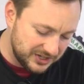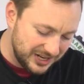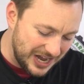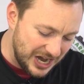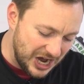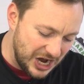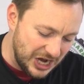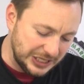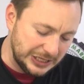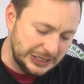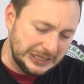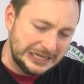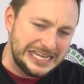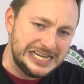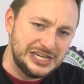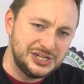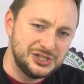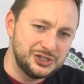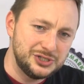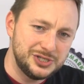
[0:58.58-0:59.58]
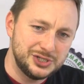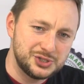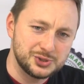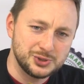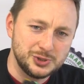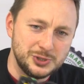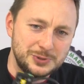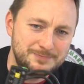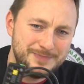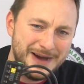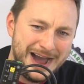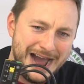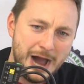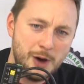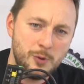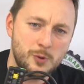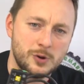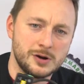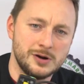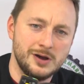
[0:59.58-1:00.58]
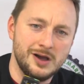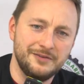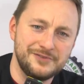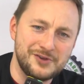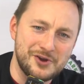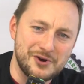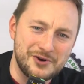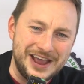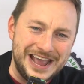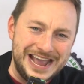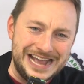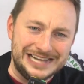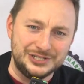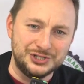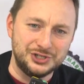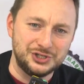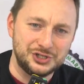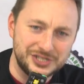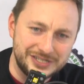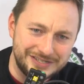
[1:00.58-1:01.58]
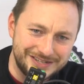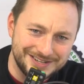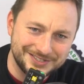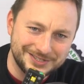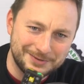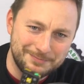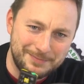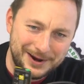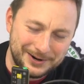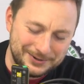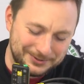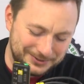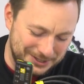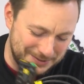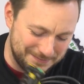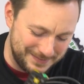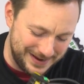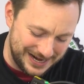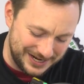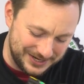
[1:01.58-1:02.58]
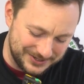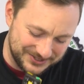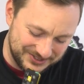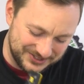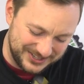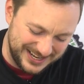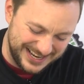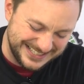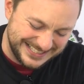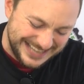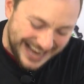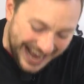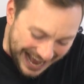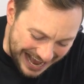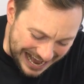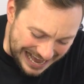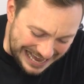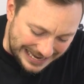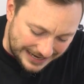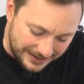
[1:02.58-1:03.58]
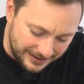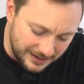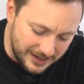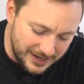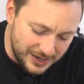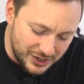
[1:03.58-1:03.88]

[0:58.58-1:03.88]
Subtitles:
going to unleash the true power of your engine, as the Pedal Commander says, and